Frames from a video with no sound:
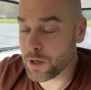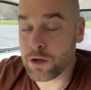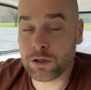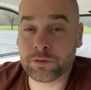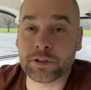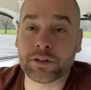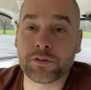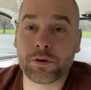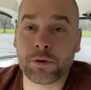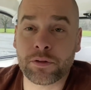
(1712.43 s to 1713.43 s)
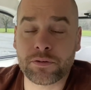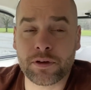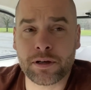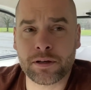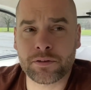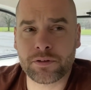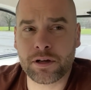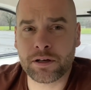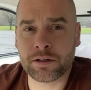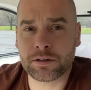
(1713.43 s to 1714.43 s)
all of it. So it's
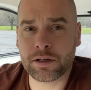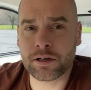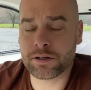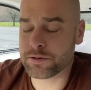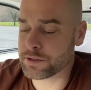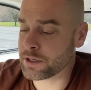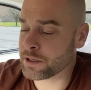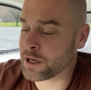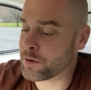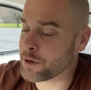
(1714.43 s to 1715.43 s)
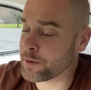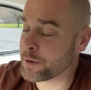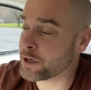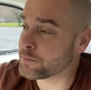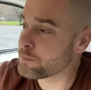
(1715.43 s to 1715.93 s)
kind of interesting in that way. But